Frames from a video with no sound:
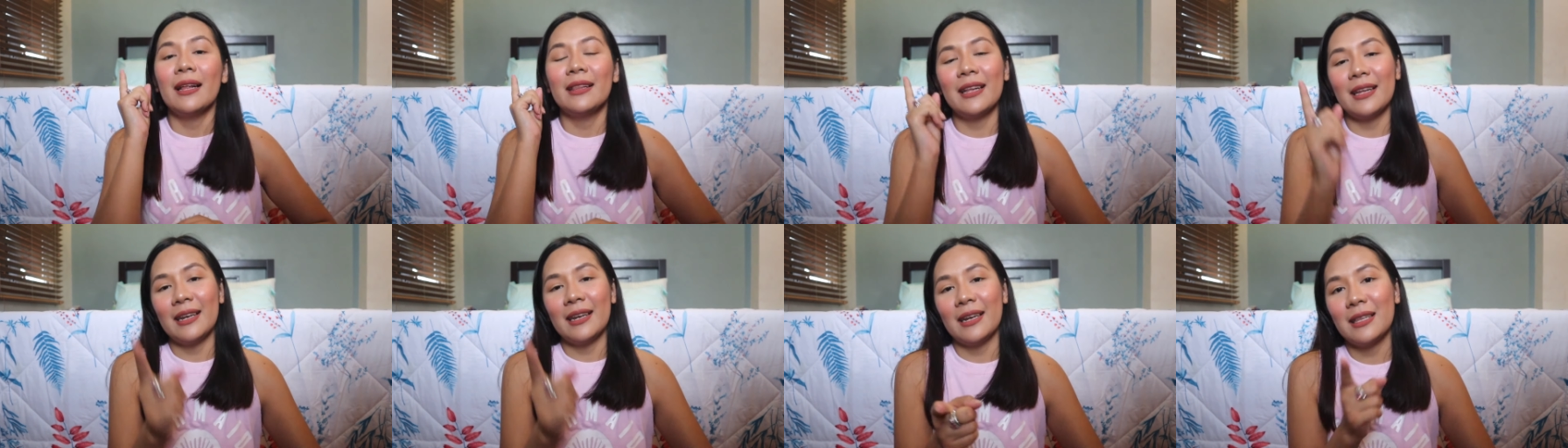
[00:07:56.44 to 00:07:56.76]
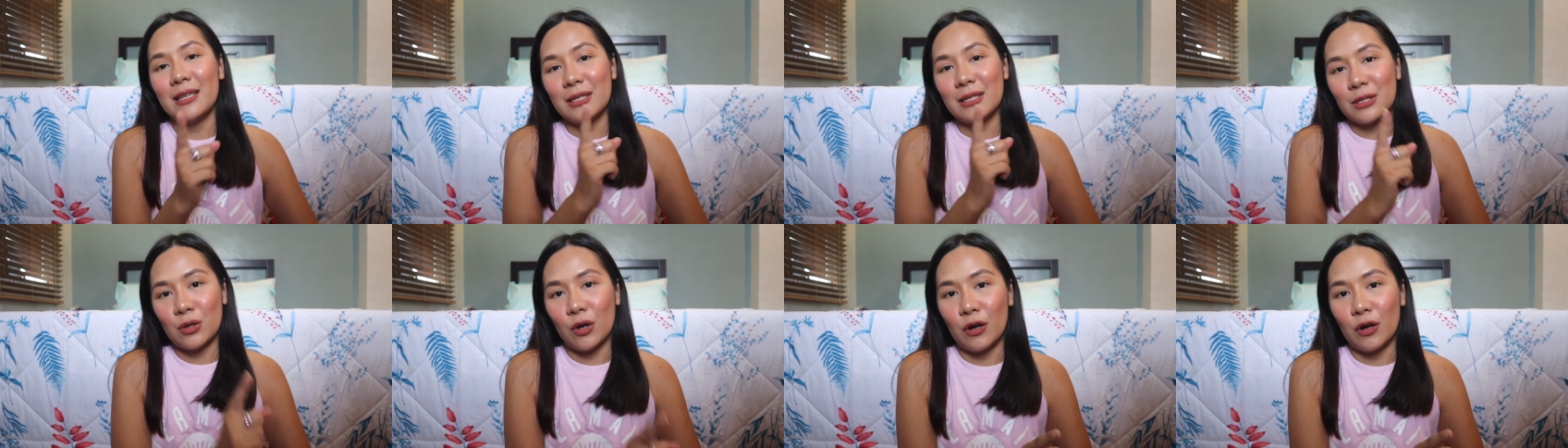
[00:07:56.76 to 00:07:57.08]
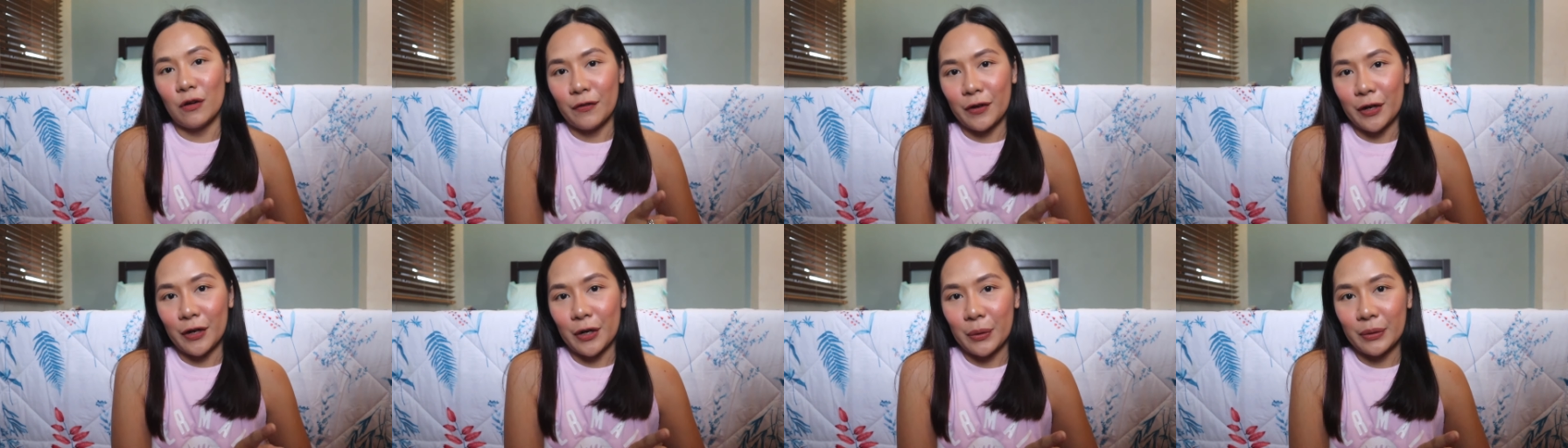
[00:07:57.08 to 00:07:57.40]
na
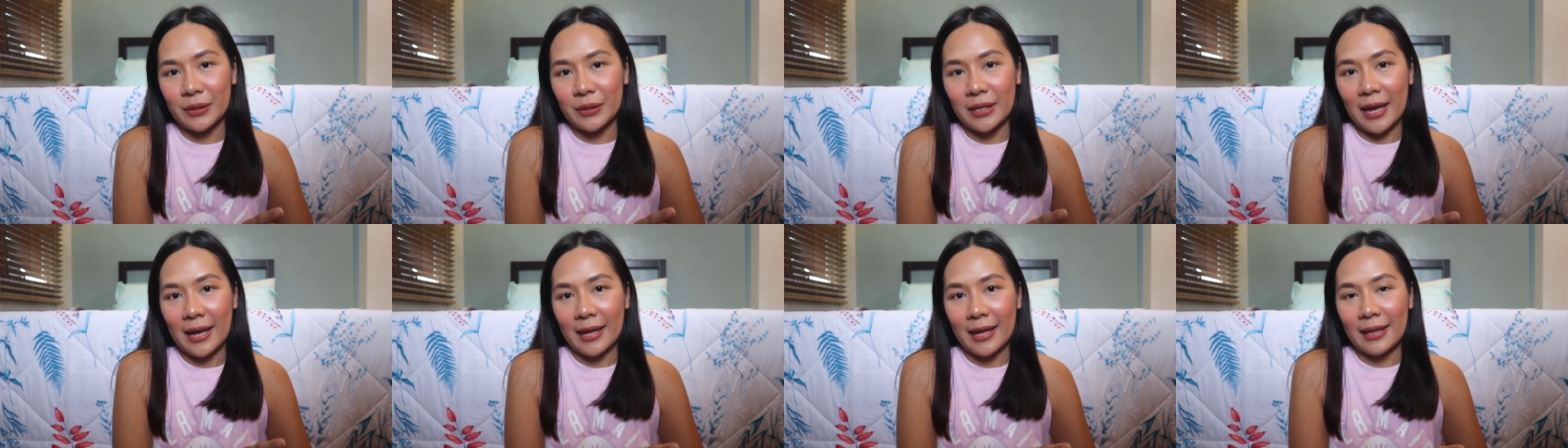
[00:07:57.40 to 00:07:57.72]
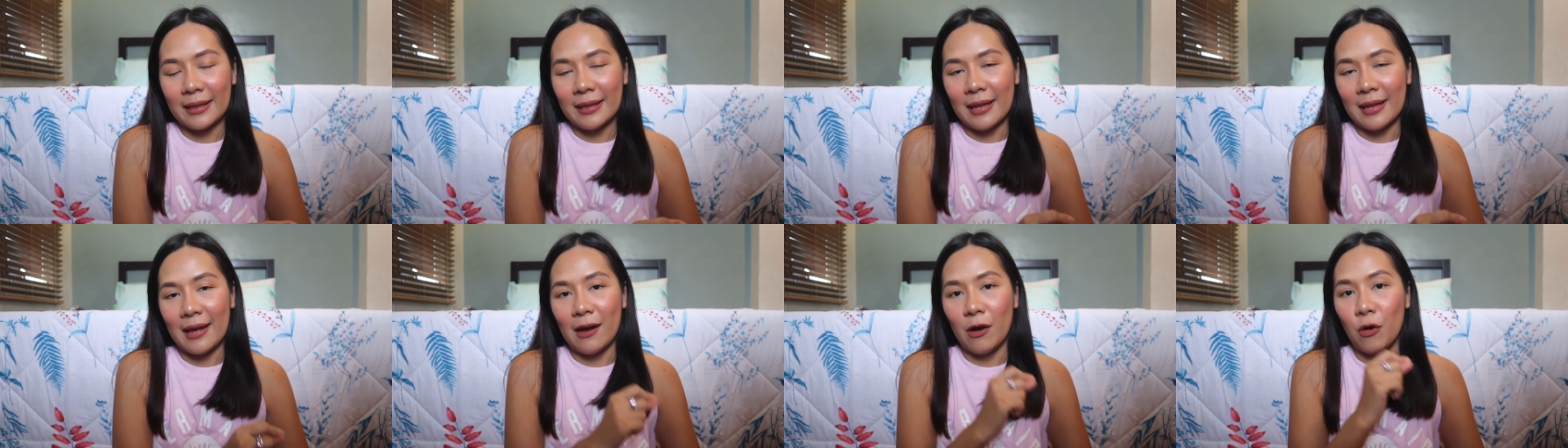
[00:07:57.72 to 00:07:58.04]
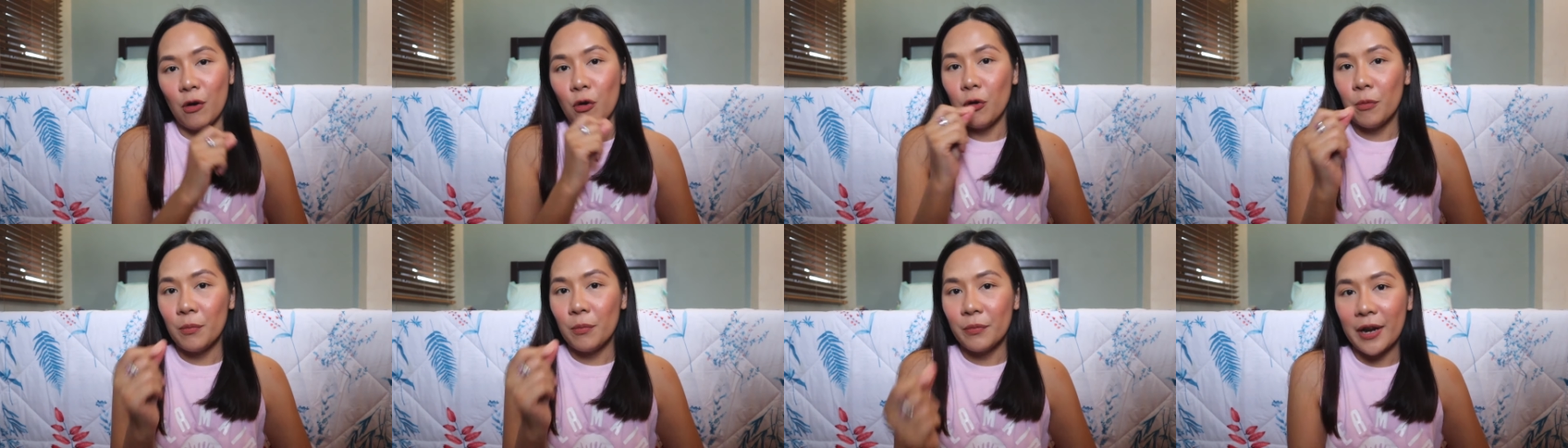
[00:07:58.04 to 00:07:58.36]
na-discover ko din na
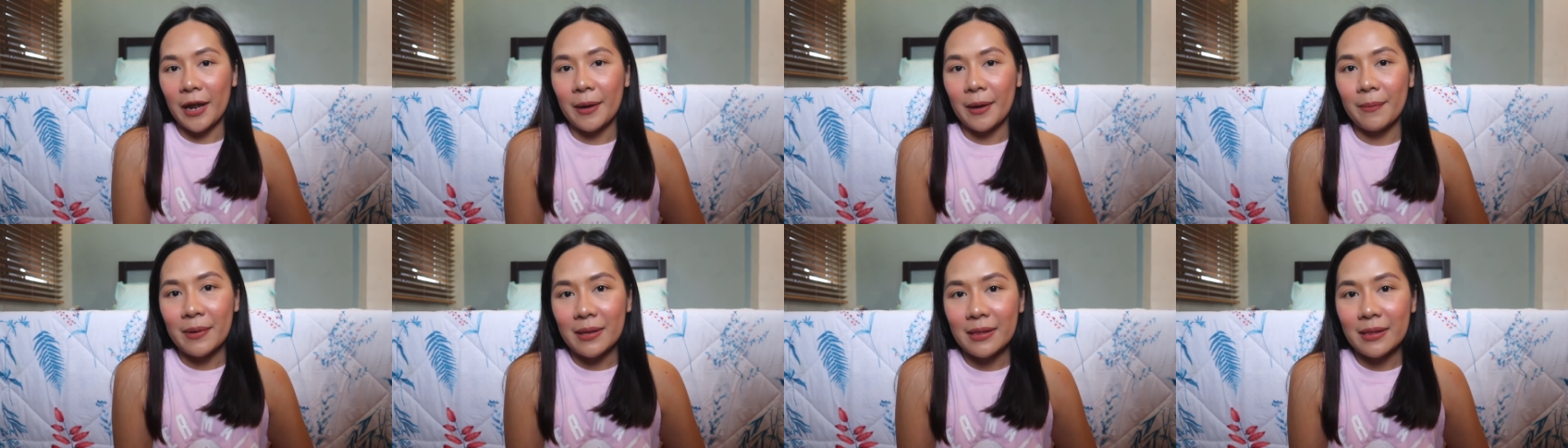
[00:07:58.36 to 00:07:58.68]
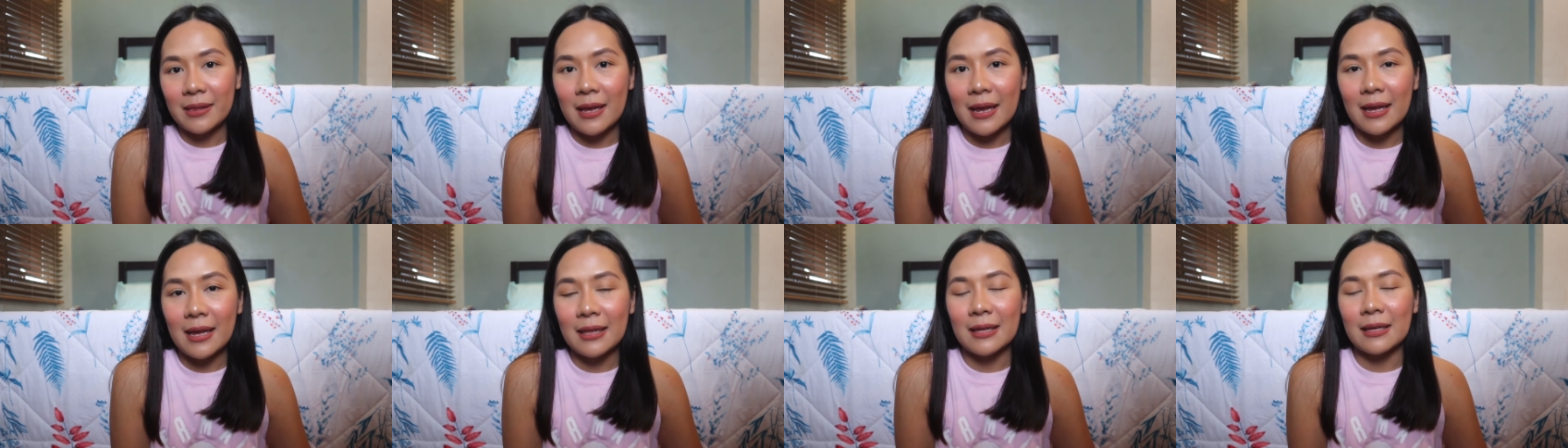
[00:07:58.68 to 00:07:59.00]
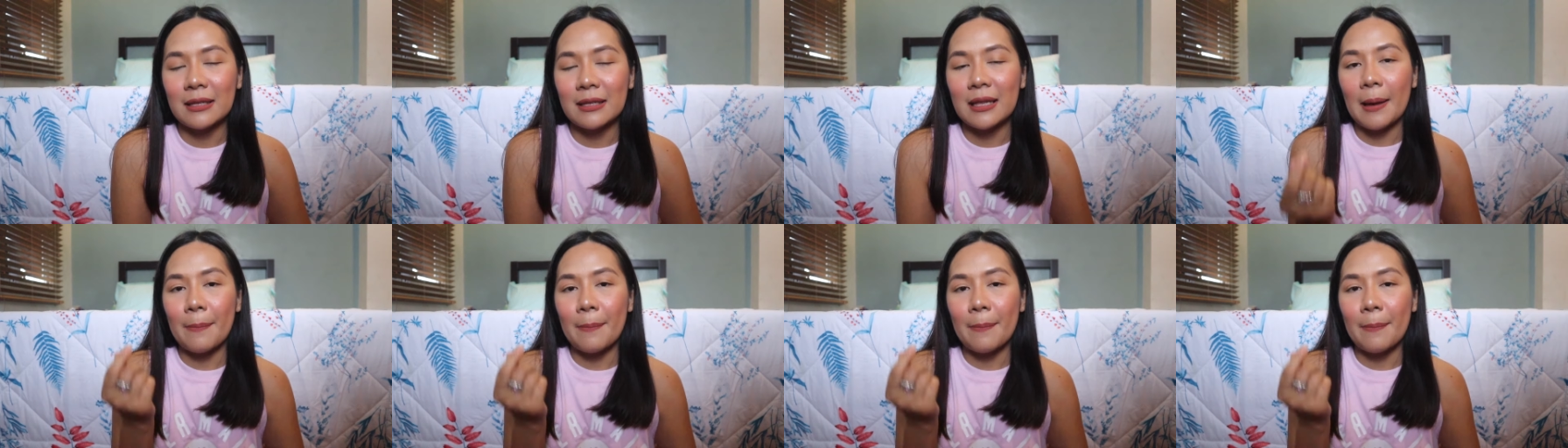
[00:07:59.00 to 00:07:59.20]
home remedy na